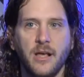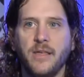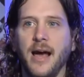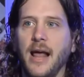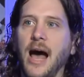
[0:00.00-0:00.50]

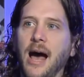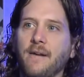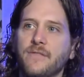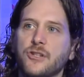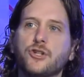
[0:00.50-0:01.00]
that
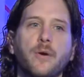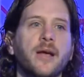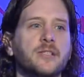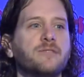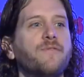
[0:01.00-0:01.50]
have
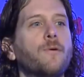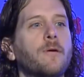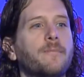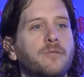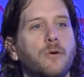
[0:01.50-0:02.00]

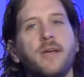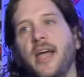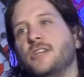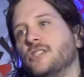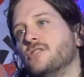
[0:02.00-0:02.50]
transformed
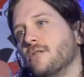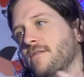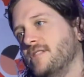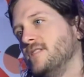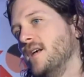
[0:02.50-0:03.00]
location
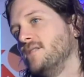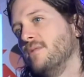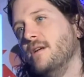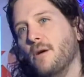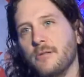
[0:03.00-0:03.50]
services as we
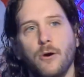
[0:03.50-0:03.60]
know it,